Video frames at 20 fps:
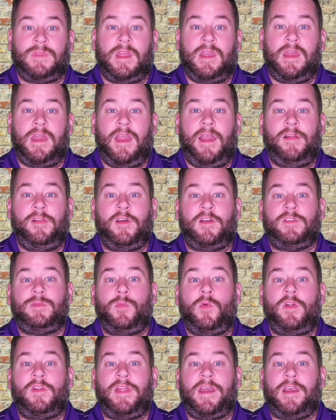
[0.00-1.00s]
It looks
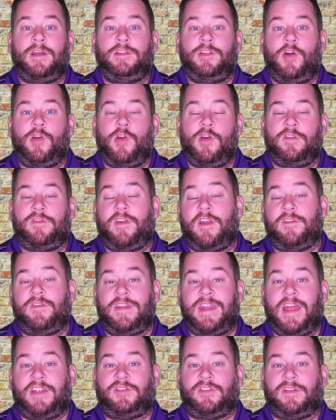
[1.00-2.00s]
more like a logo for a
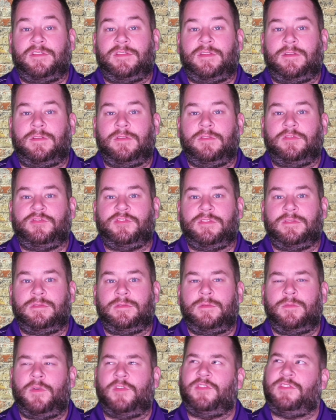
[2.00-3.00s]
financial institution,
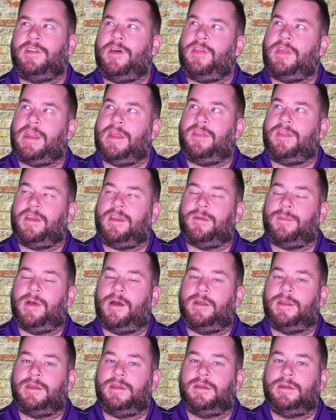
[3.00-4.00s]
which now that I think
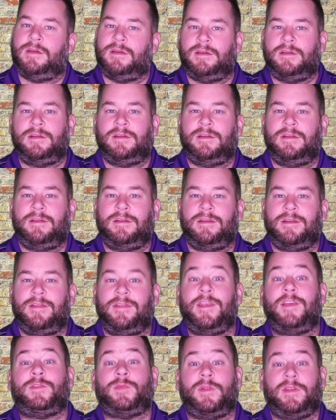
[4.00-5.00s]
about it,
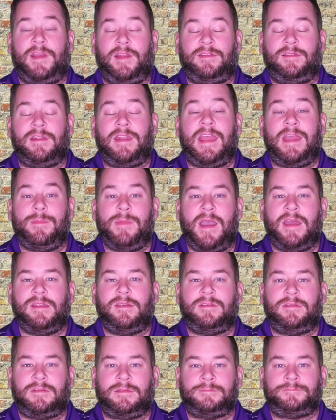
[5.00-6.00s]
this one gets an
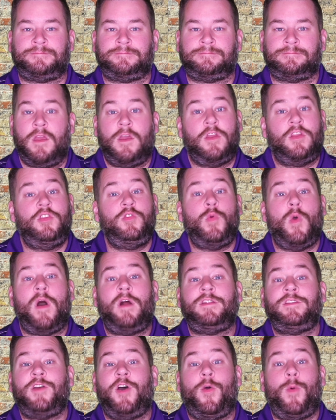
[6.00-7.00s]
A-. You
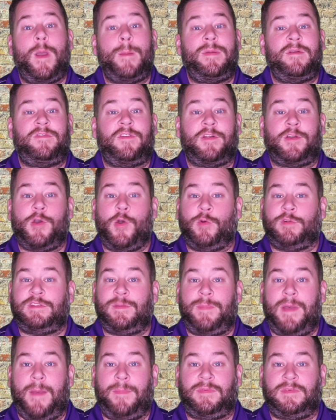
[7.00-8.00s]
all know I prefer Coke to
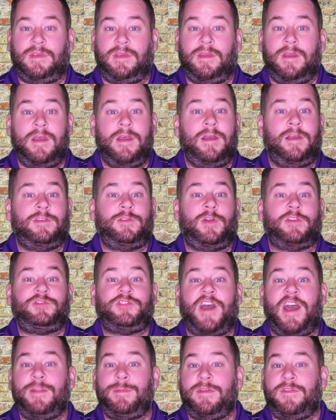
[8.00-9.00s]
Pepsi, so I'll
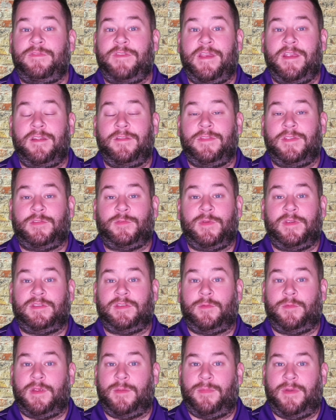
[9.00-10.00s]
try to be fair in this
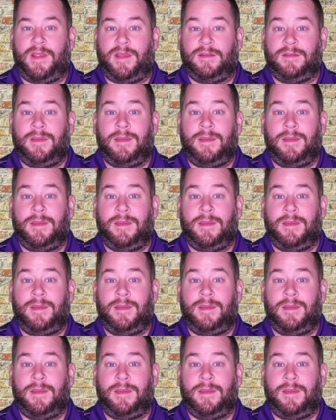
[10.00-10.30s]
recent rebrand.